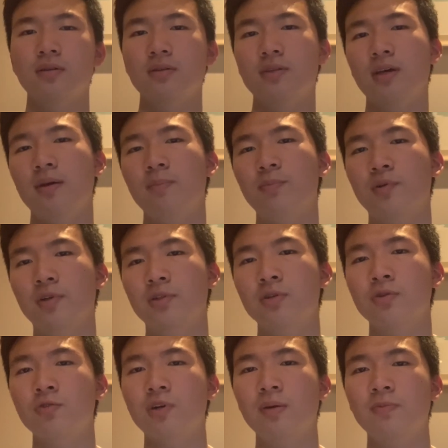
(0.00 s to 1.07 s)
Then
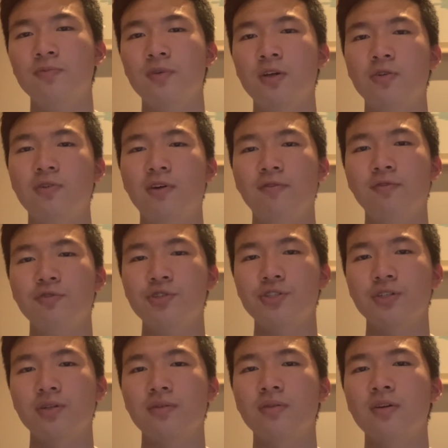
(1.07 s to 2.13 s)
political
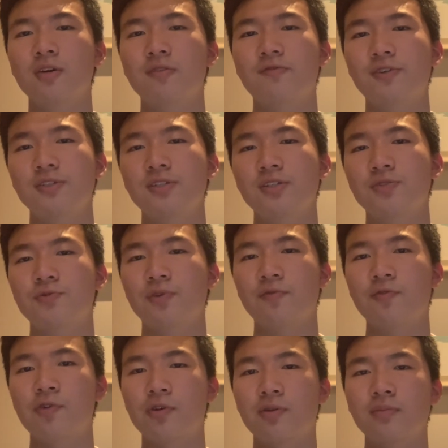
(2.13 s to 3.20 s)
revolution versus
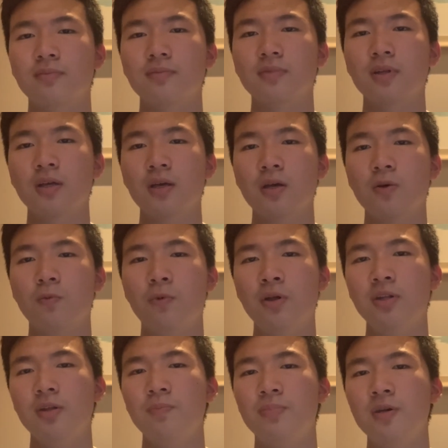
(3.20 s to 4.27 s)
reform. When
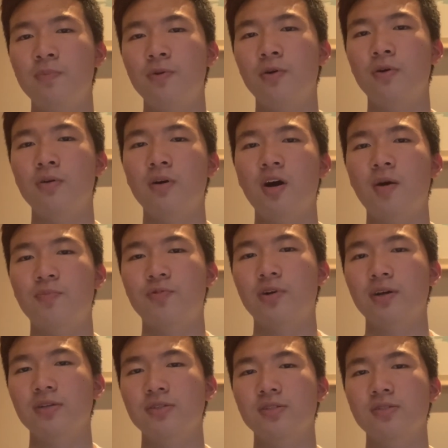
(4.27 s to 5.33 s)
did people
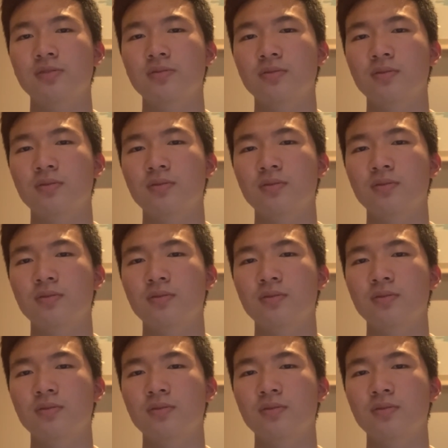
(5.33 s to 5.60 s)
uprise?